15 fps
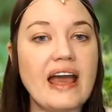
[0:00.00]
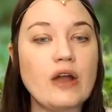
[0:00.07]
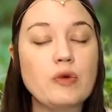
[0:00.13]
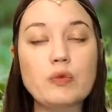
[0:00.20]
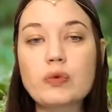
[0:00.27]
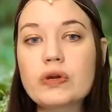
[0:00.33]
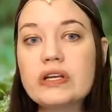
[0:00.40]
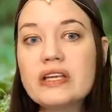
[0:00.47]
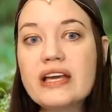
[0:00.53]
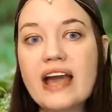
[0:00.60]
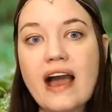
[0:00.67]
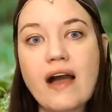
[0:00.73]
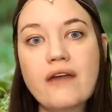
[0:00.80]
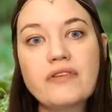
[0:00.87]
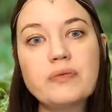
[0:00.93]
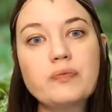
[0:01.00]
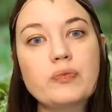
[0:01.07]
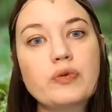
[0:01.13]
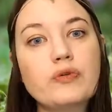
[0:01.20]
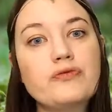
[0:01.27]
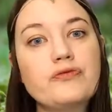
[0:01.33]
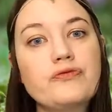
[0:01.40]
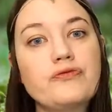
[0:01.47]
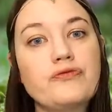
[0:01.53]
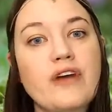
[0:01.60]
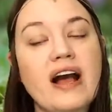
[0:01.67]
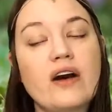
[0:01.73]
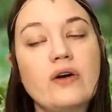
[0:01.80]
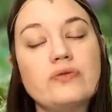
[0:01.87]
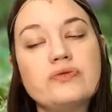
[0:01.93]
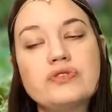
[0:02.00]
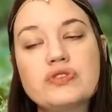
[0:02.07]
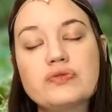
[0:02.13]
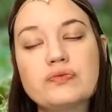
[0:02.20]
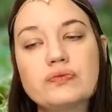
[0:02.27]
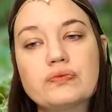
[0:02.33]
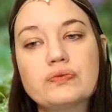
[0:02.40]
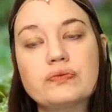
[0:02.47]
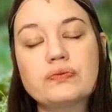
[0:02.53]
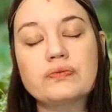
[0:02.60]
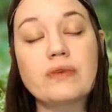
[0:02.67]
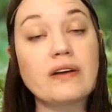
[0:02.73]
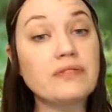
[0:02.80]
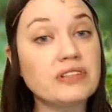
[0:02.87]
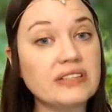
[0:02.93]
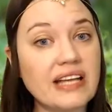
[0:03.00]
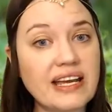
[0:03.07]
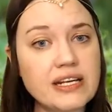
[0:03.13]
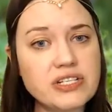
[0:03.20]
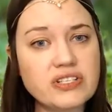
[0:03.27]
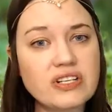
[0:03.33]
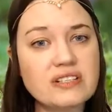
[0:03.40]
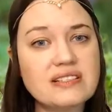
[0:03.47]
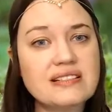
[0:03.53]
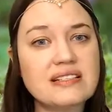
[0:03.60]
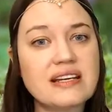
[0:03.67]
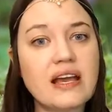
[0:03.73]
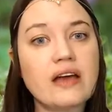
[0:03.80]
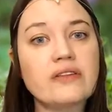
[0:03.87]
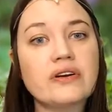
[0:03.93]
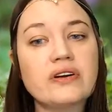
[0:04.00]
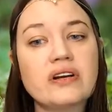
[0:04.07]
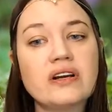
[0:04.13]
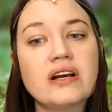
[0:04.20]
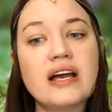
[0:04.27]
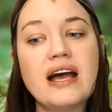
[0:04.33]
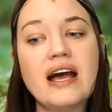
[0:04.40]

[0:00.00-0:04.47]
and really having profound revelations together,